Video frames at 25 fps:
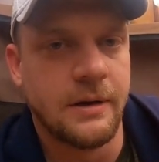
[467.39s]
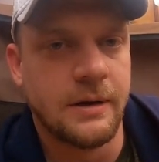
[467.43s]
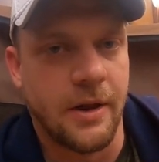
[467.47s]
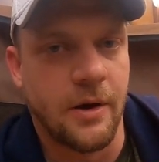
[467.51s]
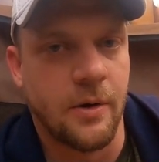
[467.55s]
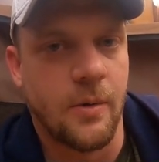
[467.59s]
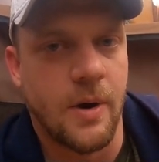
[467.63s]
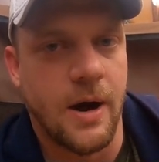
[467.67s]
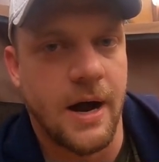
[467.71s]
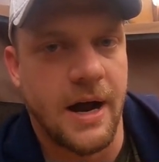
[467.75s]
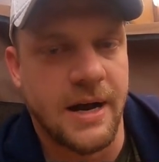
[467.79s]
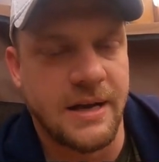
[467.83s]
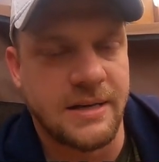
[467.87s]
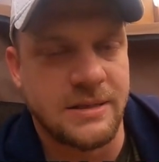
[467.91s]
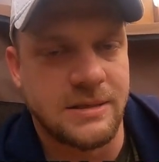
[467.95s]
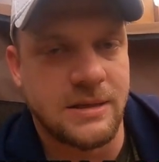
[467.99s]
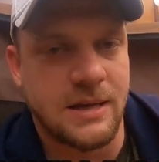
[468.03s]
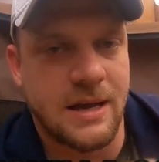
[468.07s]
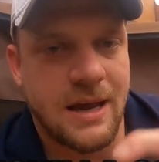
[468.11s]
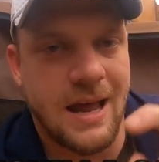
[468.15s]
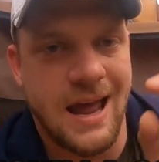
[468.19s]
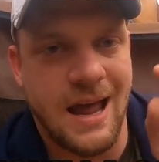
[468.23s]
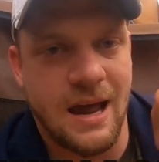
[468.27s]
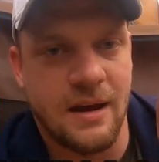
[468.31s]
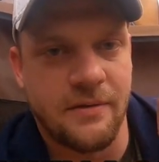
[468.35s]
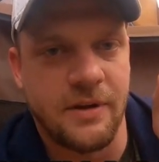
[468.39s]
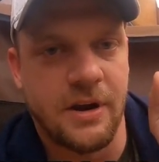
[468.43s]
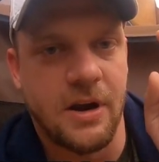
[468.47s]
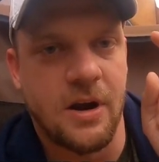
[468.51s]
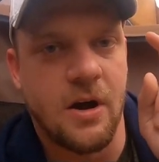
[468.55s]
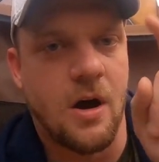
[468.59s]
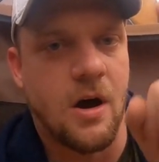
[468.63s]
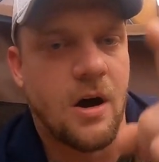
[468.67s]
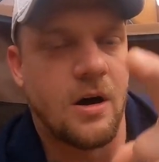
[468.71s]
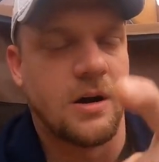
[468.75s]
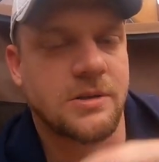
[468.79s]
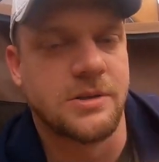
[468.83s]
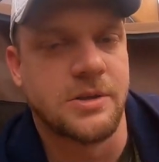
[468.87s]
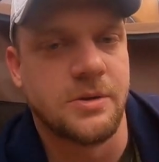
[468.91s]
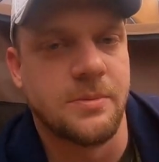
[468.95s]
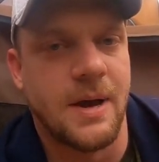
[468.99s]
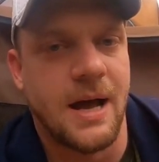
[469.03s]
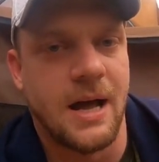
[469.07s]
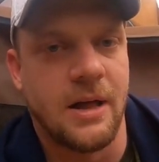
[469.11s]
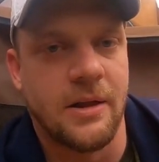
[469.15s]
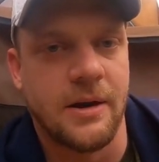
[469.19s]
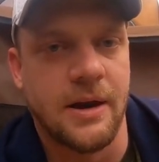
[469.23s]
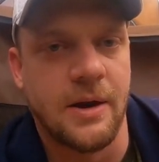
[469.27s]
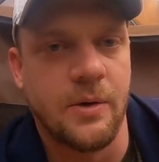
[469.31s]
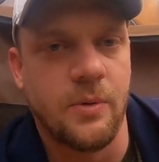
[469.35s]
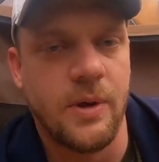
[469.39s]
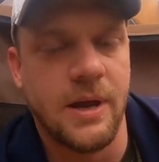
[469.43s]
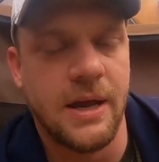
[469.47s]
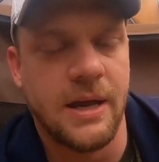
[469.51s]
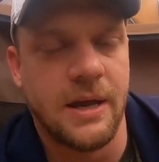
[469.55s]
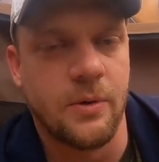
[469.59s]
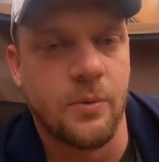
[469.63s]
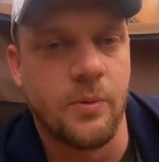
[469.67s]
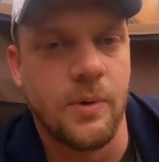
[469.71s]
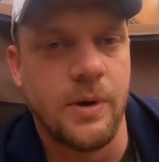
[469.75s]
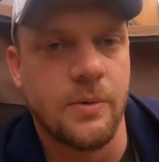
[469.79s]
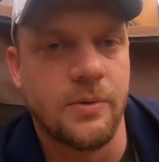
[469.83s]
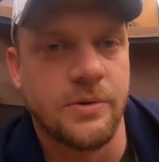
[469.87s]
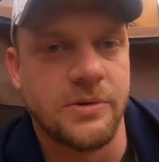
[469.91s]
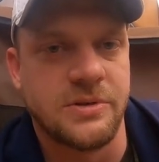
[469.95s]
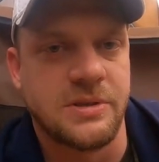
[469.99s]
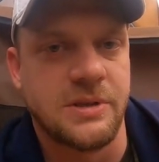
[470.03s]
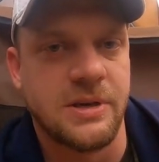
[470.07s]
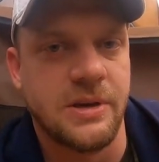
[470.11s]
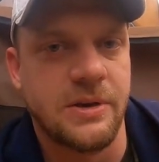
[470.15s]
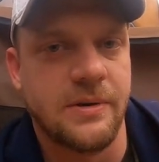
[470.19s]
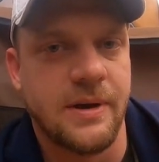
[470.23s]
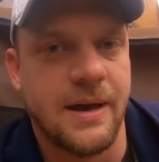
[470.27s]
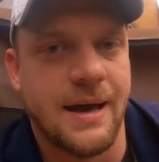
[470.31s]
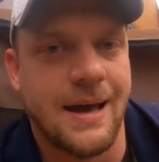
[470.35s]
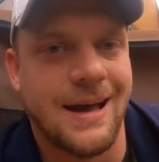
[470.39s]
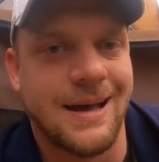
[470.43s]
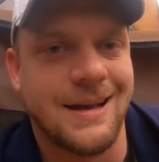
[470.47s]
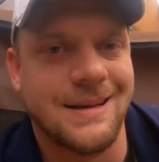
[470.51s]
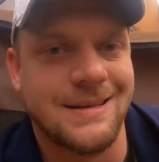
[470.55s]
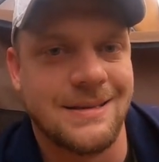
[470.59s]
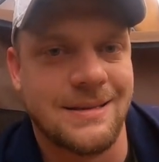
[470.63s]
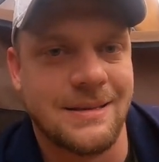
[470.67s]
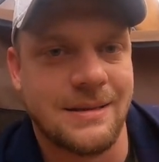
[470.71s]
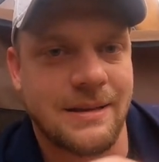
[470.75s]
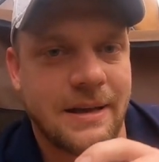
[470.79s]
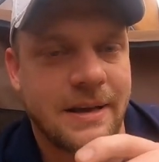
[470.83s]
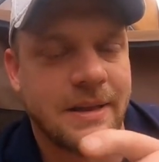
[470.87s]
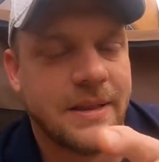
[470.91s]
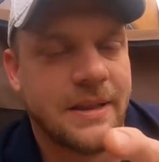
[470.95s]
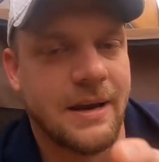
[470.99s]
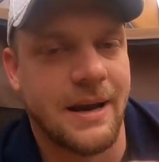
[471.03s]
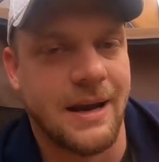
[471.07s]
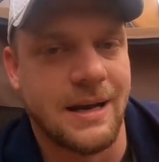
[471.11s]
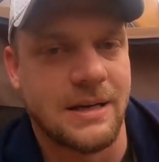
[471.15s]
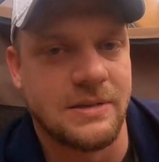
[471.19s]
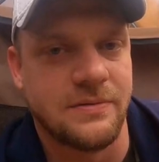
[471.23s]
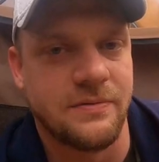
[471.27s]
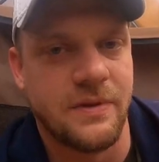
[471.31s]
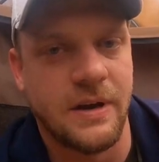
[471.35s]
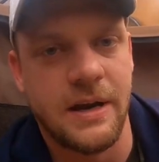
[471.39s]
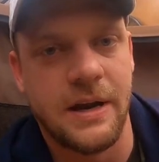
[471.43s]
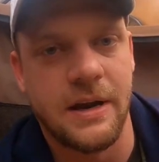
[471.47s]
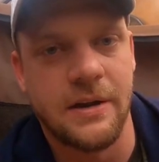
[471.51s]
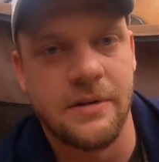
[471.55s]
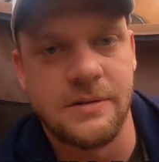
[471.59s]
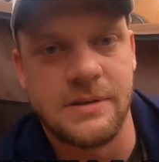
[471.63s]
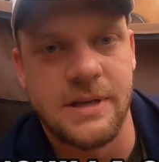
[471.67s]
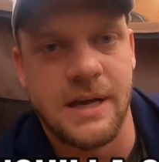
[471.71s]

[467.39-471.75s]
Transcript: Otherwise, have an awesome holiday week, and we will see you guys in the next video.